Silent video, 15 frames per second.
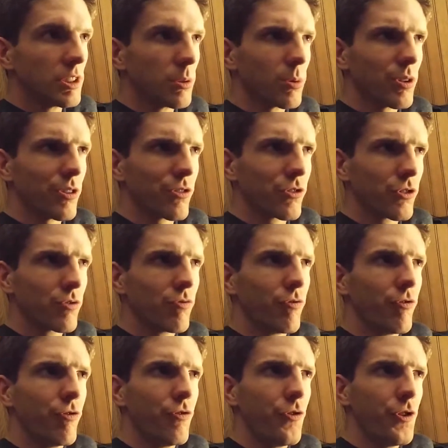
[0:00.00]
There were a
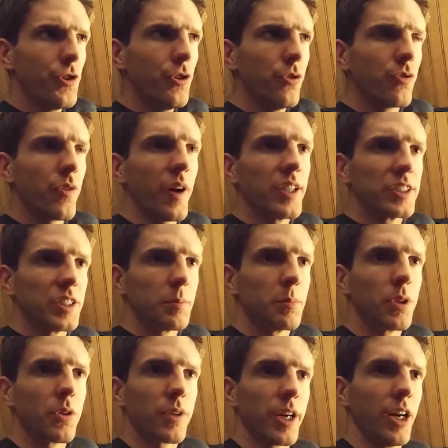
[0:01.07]
few fights that
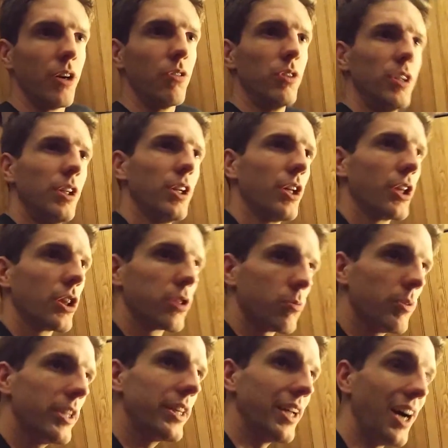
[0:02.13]
broke out.
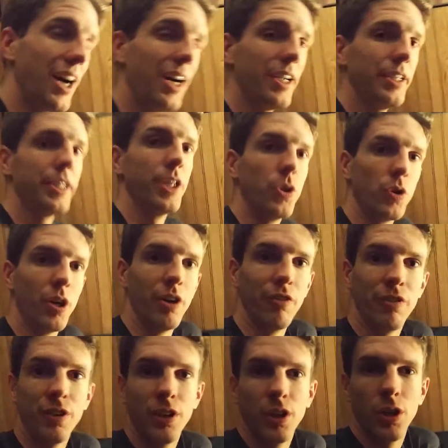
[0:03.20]
3 that I know
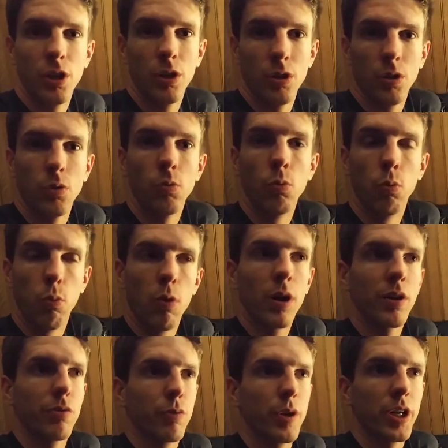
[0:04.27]
of.
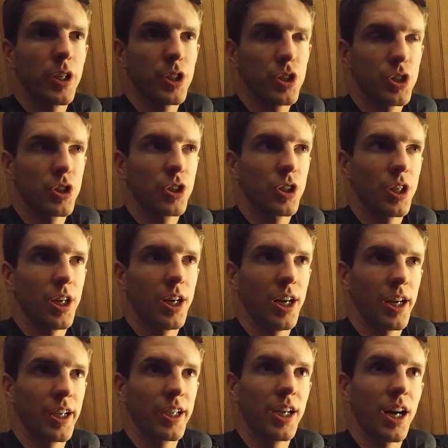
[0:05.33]
One of which
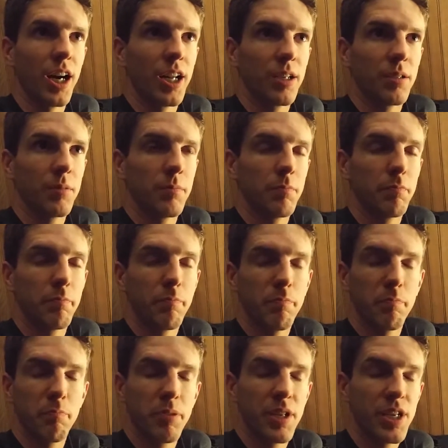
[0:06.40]
I got
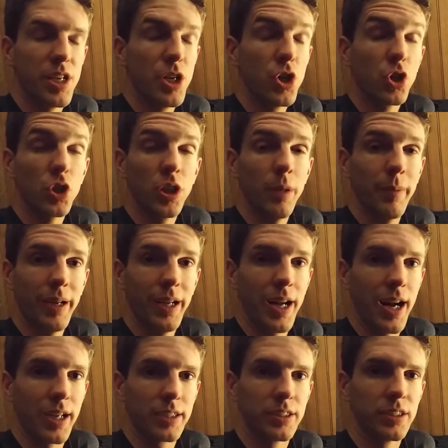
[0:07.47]
purely by
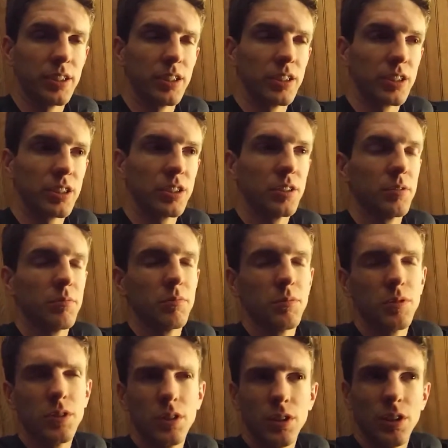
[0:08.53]
accident.
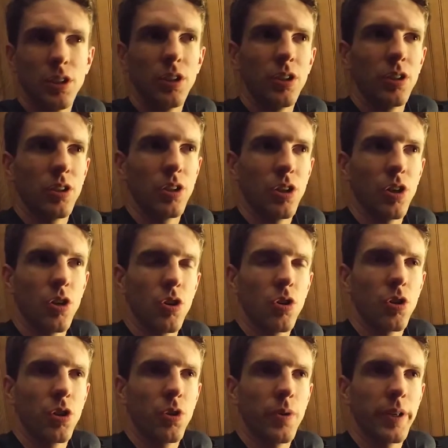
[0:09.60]

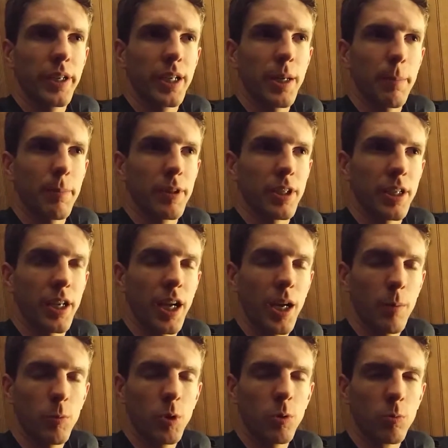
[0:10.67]
Although I kept the
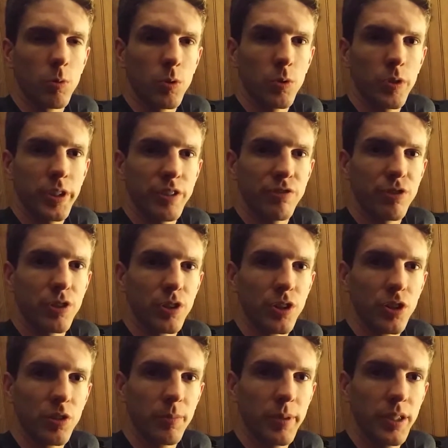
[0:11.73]
camera rolling for
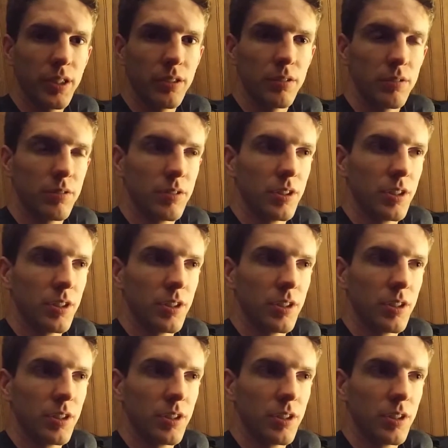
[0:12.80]
a little bit,